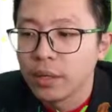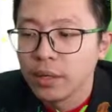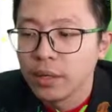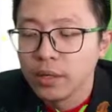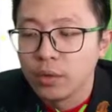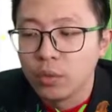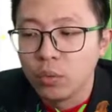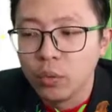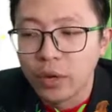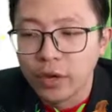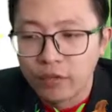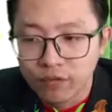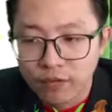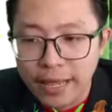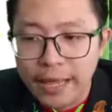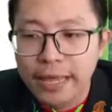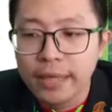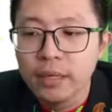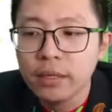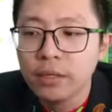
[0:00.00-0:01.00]

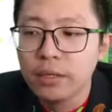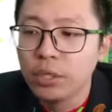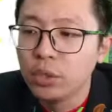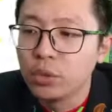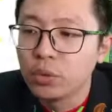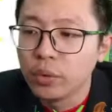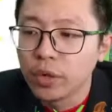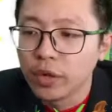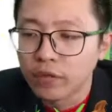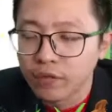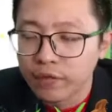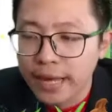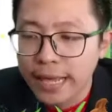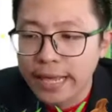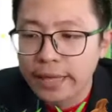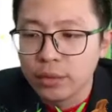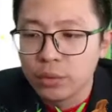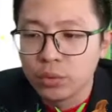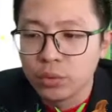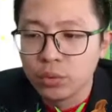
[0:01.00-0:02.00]
wavelength, new
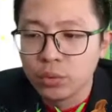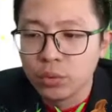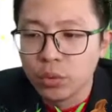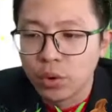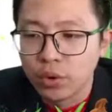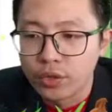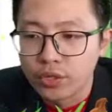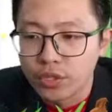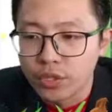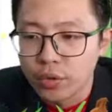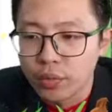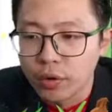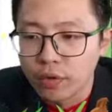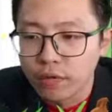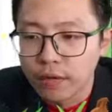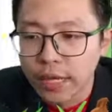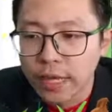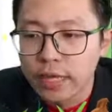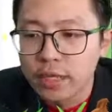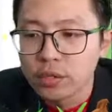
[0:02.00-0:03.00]
wavelength to original
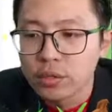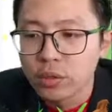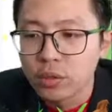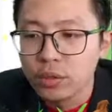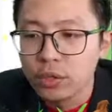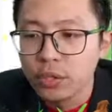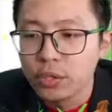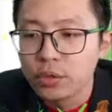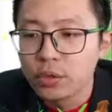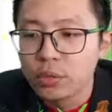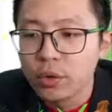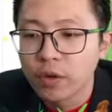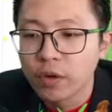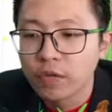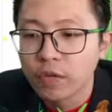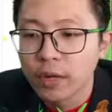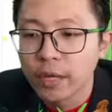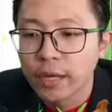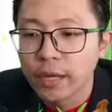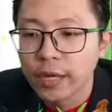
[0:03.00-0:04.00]
wavelength. So new
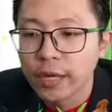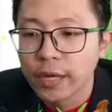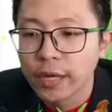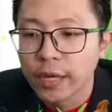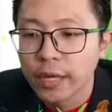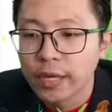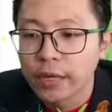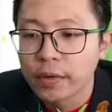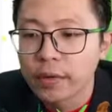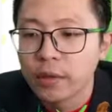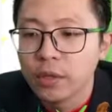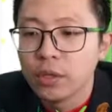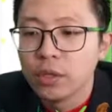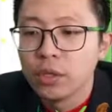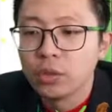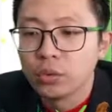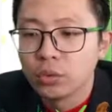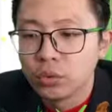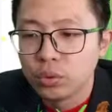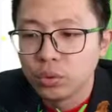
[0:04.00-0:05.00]
wavelength
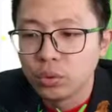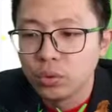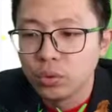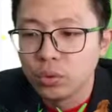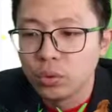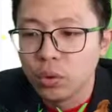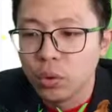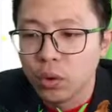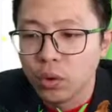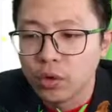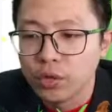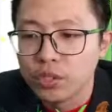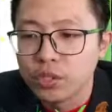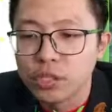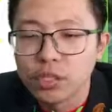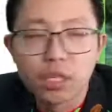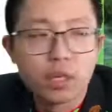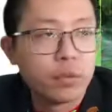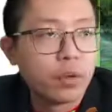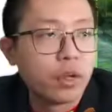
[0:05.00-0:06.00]
to
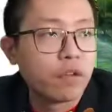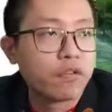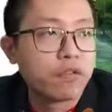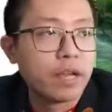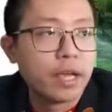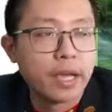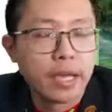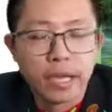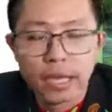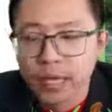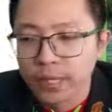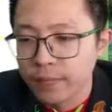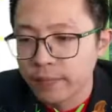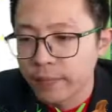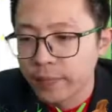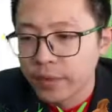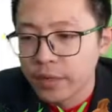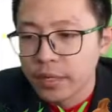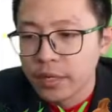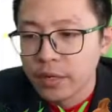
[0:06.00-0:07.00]
original wavelength,
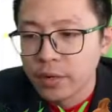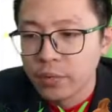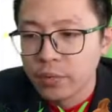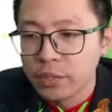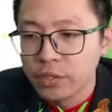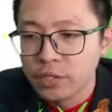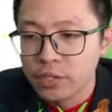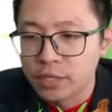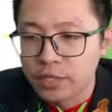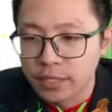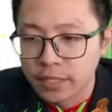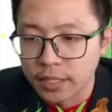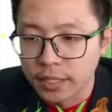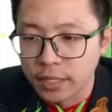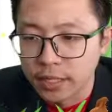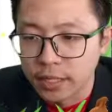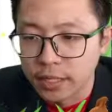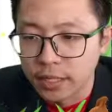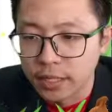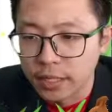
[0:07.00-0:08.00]
which is
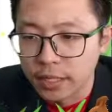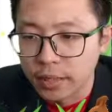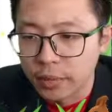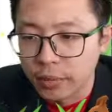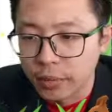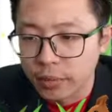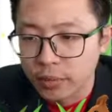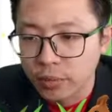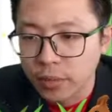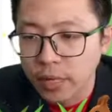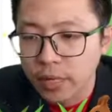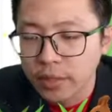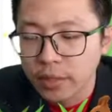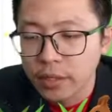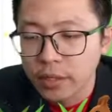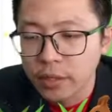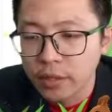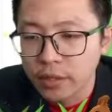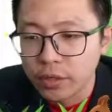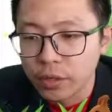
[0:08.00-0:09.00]
we want
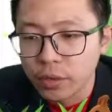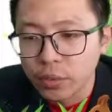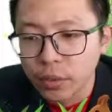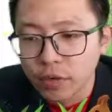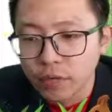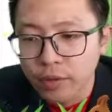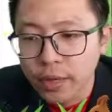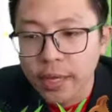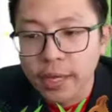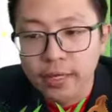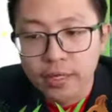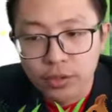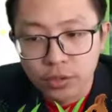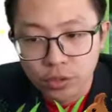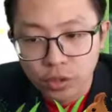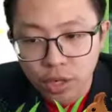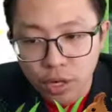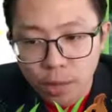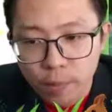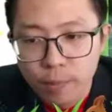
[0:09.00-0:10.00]
the new wavelength at the
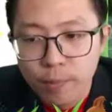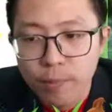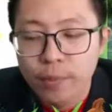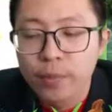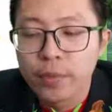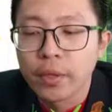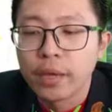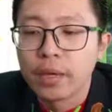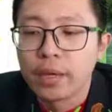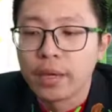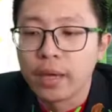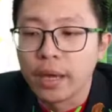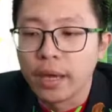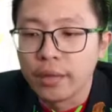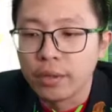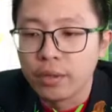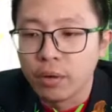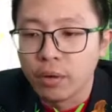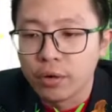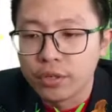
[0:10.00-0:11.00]
top and
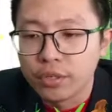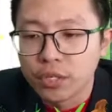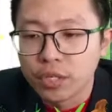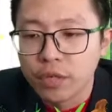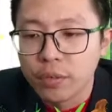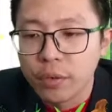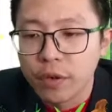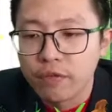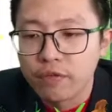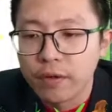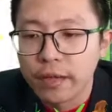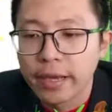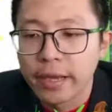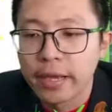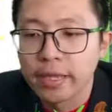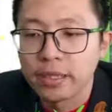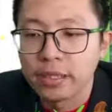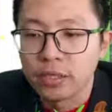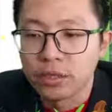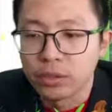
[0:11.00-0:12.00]
original wavelength
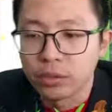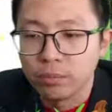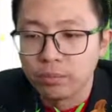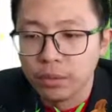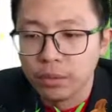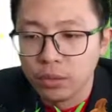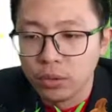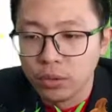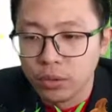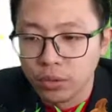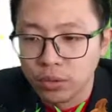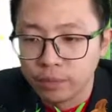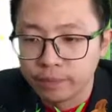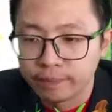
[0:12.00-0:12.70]
at the below.